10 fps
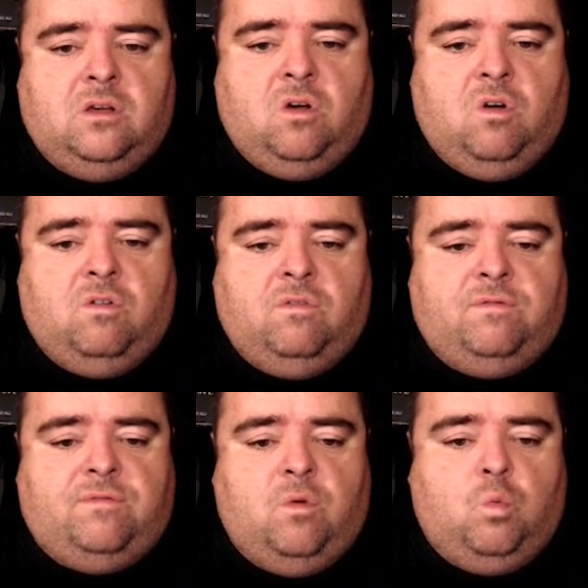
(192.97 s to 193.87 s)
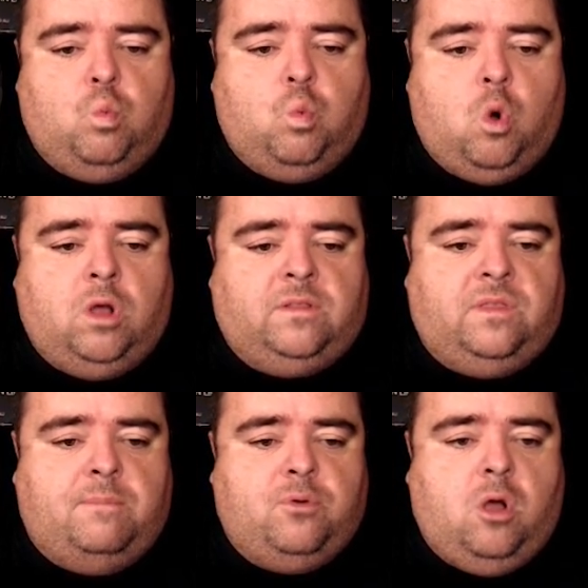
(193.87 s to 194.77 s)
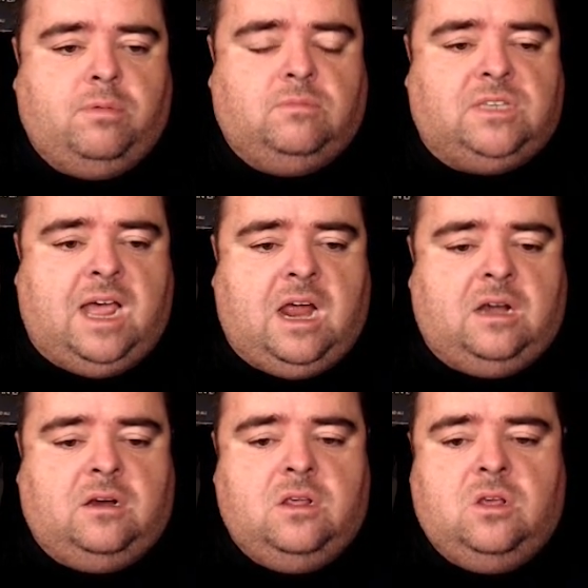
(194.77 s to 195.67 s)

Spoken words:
of what the problems are